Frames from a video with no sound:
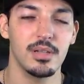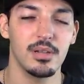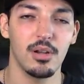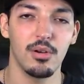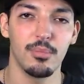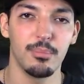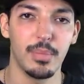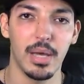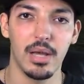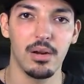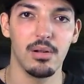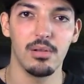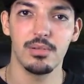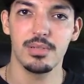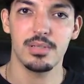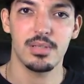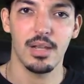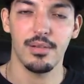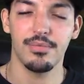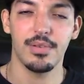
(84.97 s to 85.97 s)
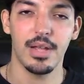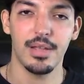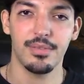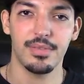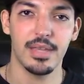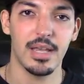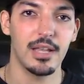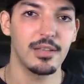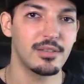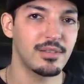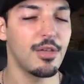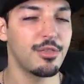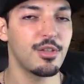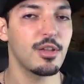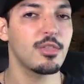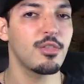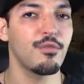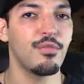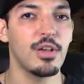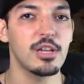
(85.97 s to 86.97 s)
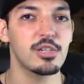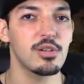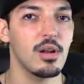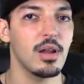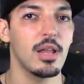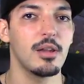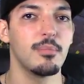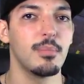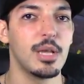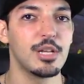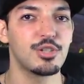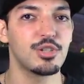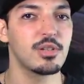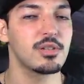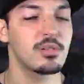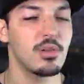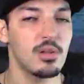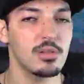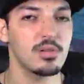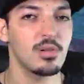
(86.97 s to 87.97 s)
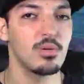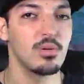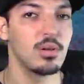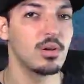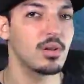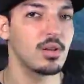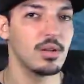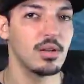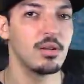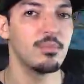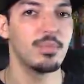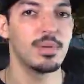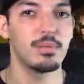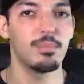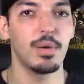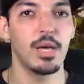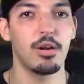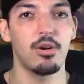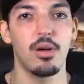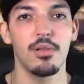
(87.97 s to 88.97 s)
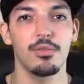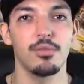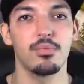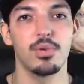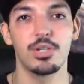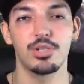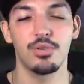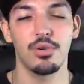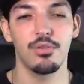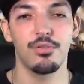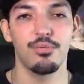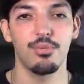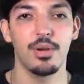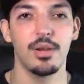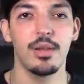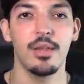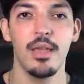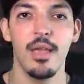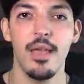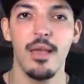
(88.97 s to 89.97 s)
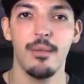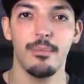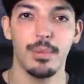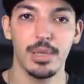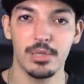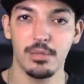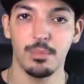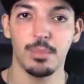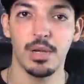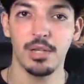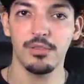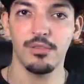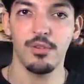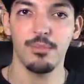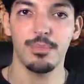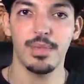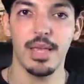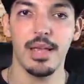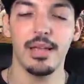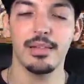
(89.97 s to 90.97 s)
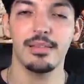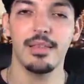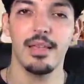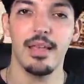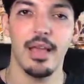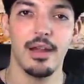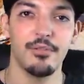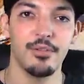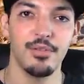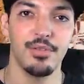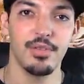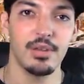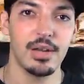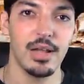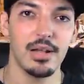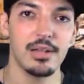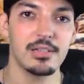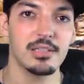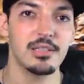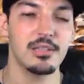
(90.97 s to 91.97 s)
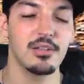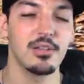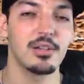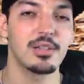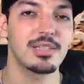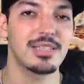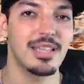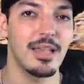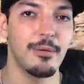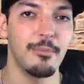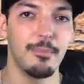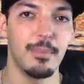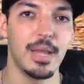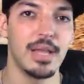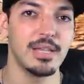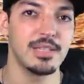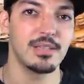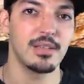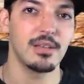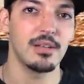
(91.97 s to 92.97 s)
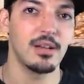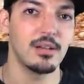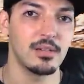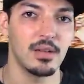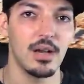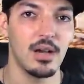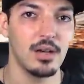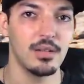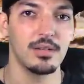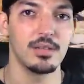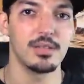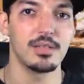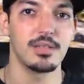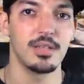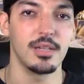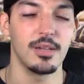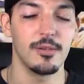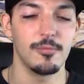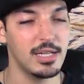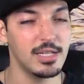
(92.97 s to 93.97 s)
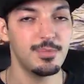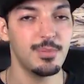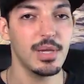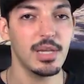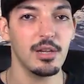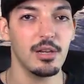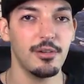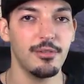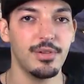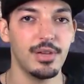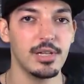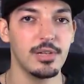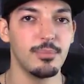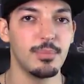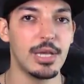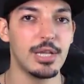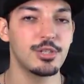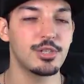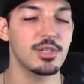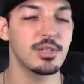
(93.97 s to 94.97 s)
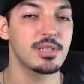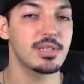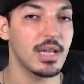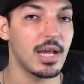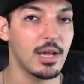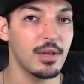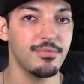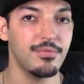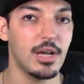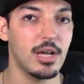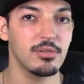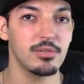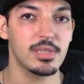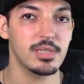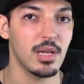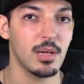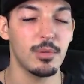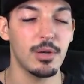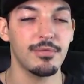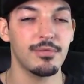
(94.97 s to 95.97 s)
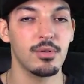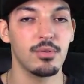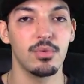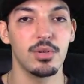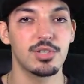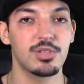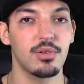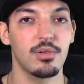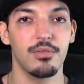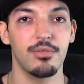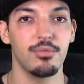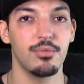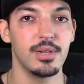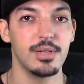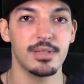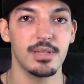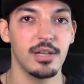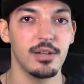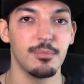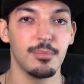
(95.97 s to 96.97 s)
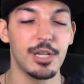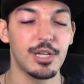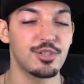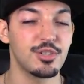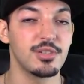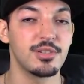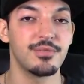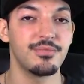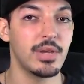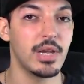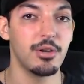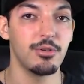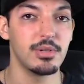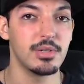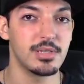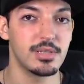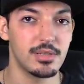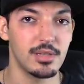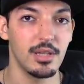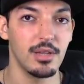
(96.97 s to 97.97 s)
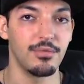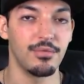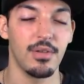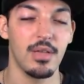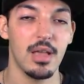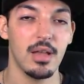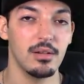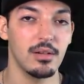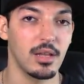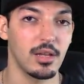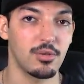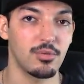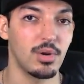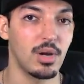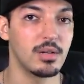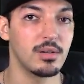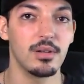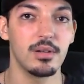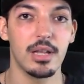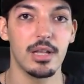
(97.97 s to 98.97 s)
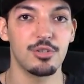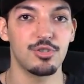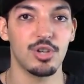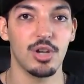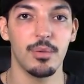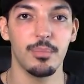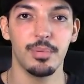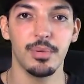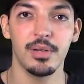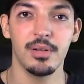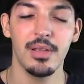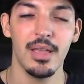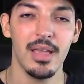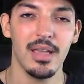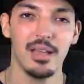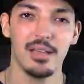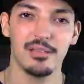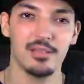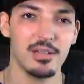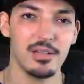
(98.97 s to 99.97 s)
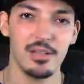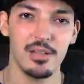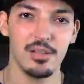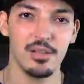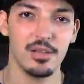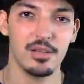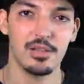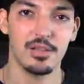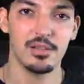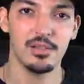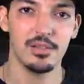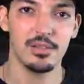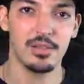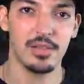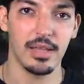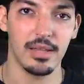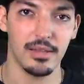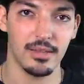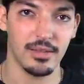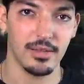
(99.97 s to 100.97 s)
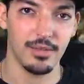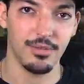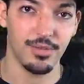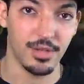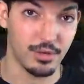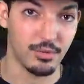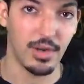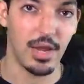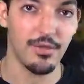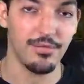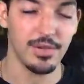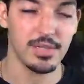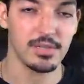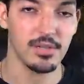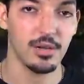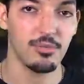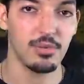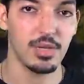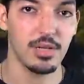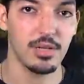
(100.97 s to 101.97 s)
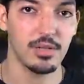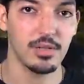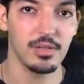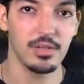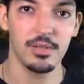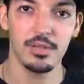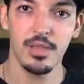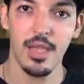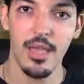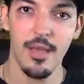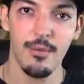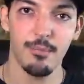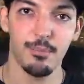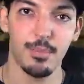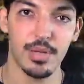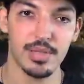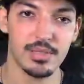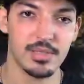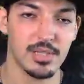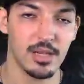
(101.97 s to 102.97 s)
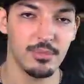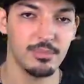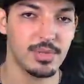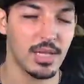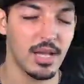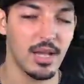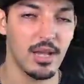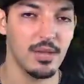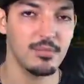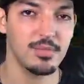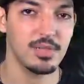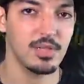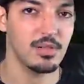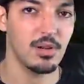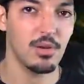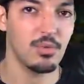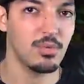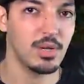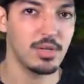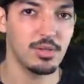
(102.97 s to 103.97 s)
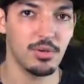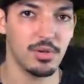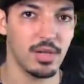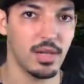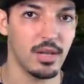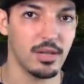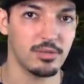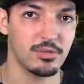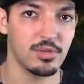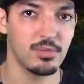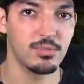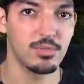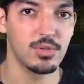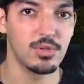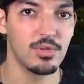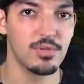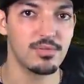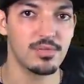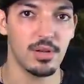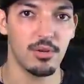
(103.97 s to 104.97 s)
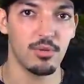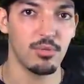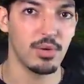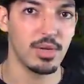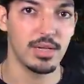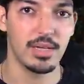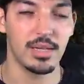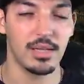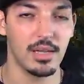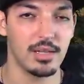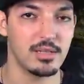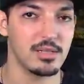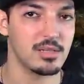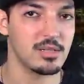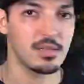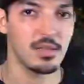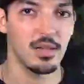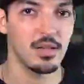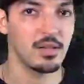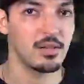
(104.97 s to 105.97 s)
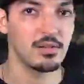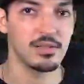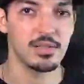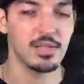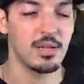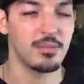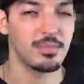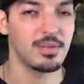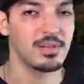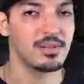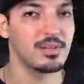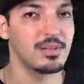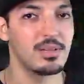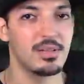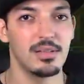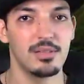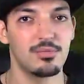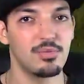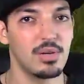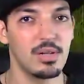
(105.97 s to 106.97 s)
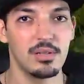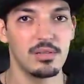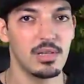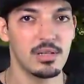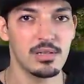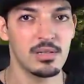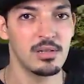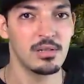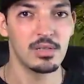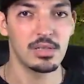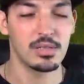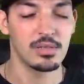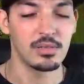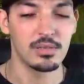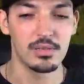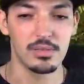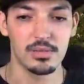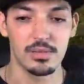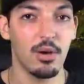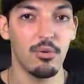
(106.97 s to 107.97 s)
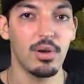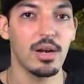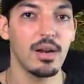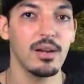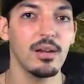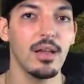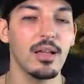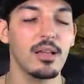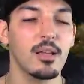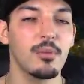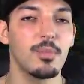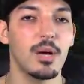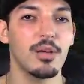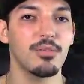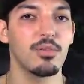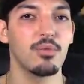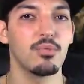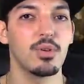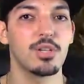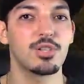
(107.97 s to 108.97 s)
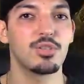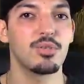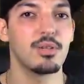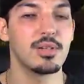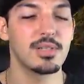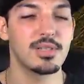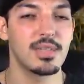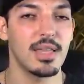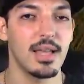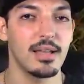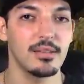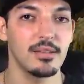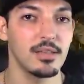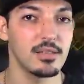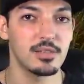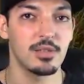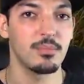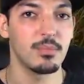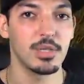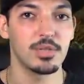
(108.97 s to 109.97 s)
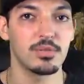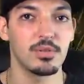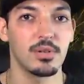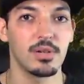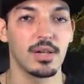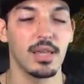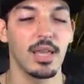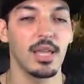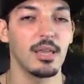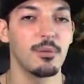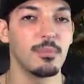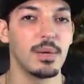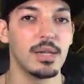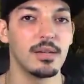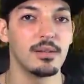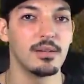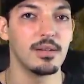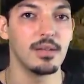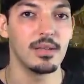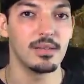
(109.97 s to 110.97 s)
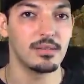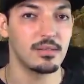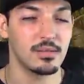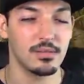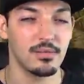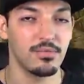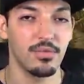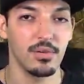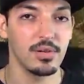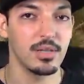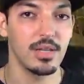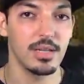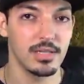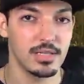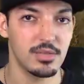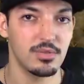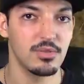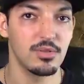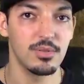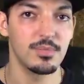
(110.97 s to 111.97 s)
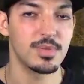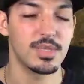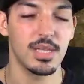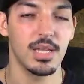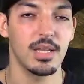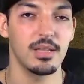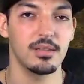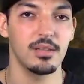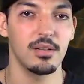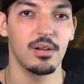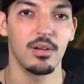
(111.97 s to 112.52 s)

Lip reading: you know, metal, stuff like that. I think the facial animations also look a little bit better on The Witcher 3, but apart from that, everything else looks amazing on Odyssey. And speaking of animations, I found some of The Witcher 3's animations very stiff, like running and jumping. It doesn't look good. Like, the graphics are really good, but sometimes, you know, when your character moves or when he gets stuck or something, it really doesn't look good. Now, what I like about The Witcher is that it's a mature game and it fully assumes that, you